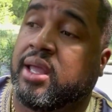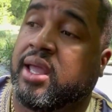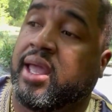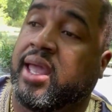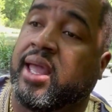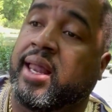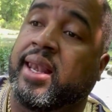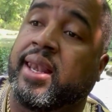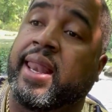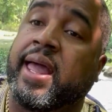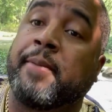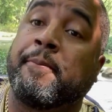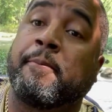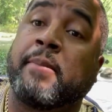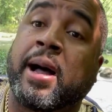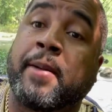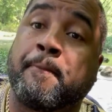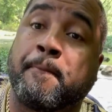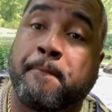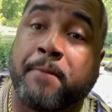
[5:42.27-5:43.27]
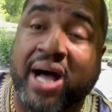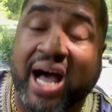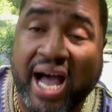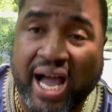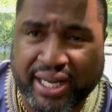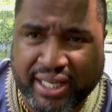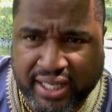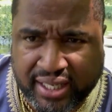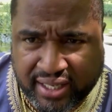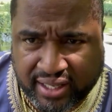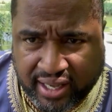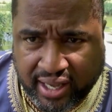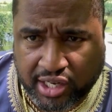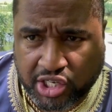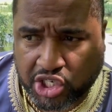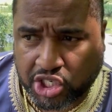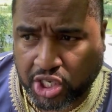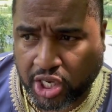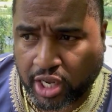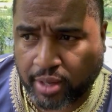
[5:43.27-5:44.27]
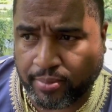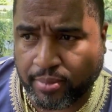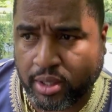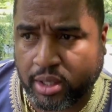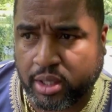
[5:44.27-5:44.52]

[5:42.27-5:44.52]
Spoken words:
and let my body catch up